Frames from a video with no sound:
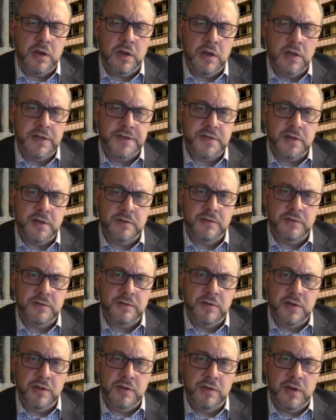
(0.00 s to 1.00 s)
Lisa,
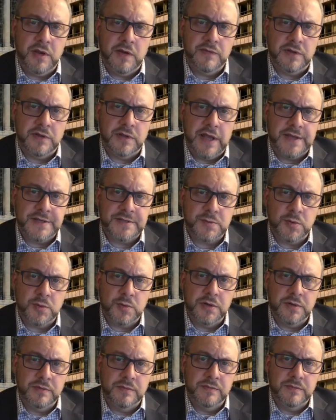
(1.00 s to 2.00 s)
you have the last
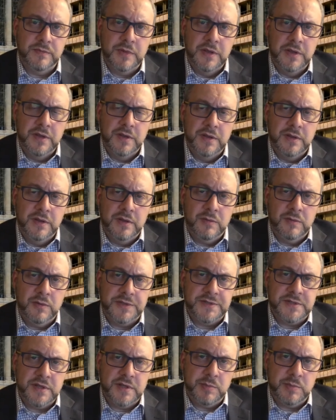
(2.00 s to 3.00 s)
word.
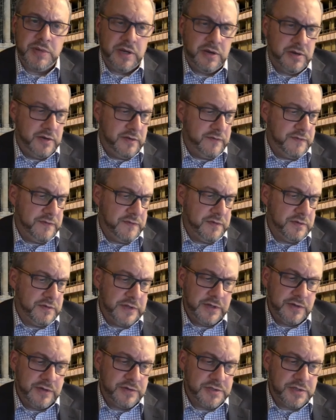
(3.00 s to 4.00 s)
What's the imperative for
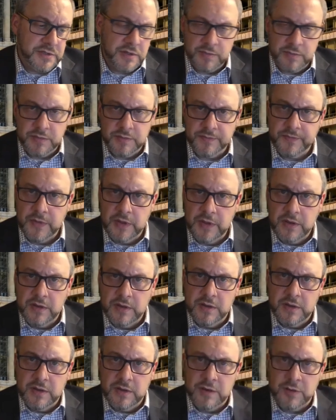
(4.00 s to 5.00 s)
leadership
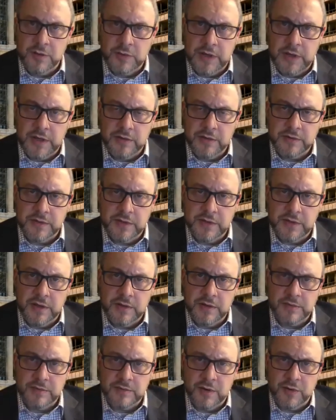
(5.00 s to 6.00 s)

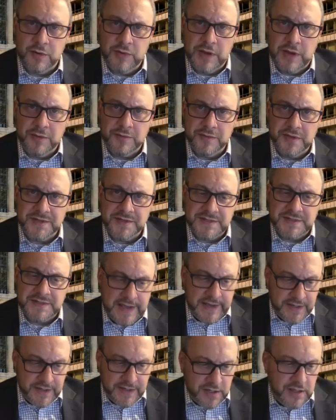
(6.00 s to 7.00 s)
around these
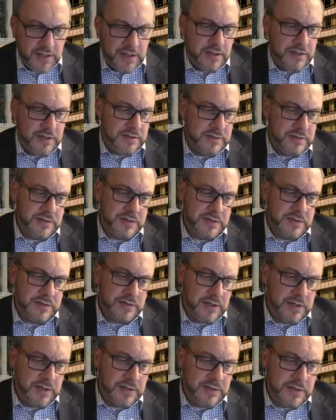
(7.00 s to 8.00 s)
data and
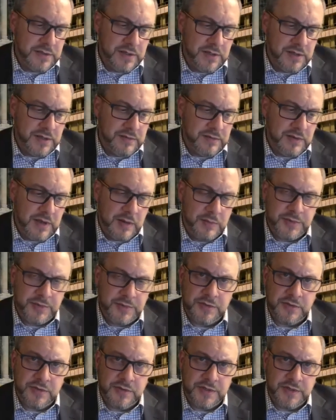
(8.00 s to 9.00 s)

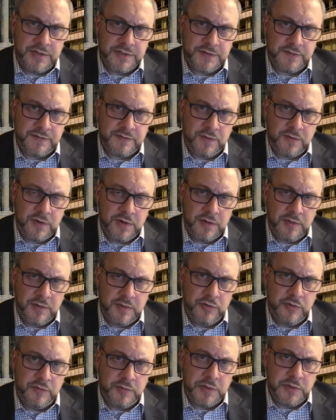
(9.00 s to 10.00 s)
opportunities for
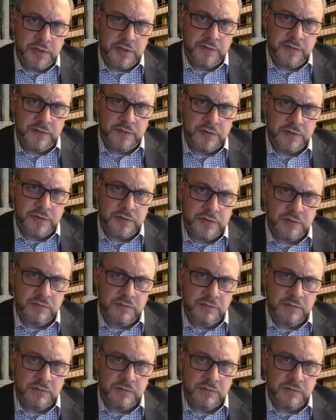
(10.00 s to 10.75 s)
improvement in the future?